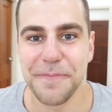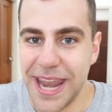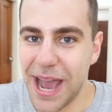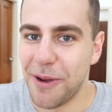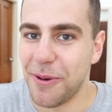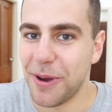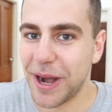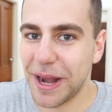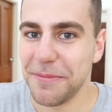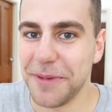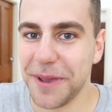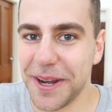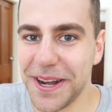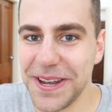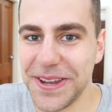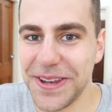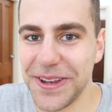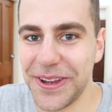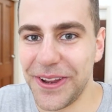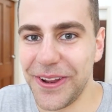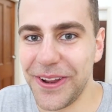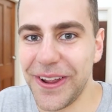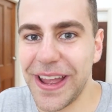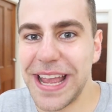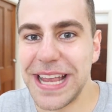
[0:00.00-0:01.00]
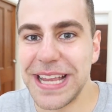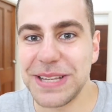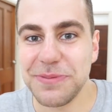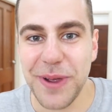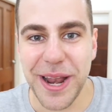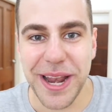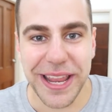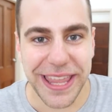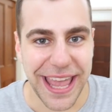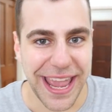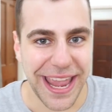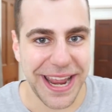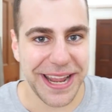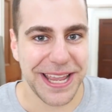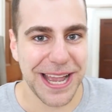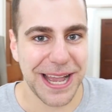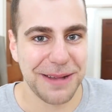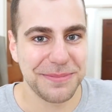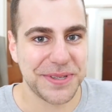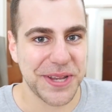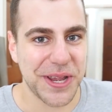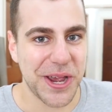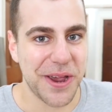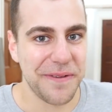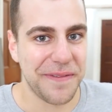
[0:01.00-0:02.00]
Now, what I'm gonna do is when Kate
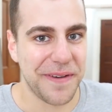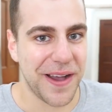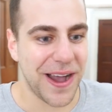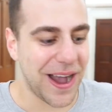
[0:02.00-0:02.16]
comes over,